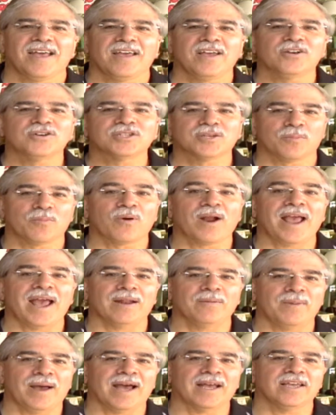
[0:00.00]
Here's a
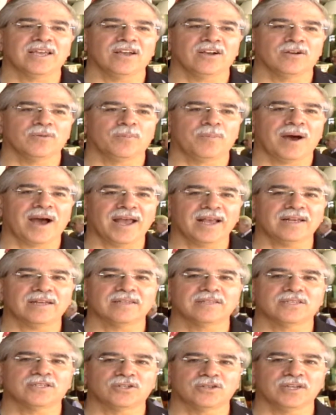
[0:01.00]
brand back here. Pike
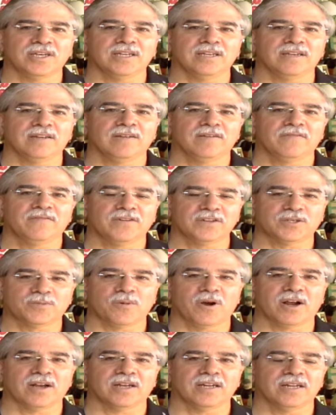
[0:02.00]
Street Fish
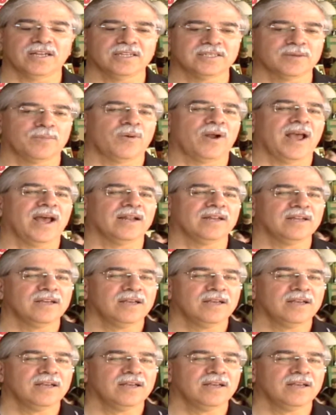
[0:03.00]
Market is a brand.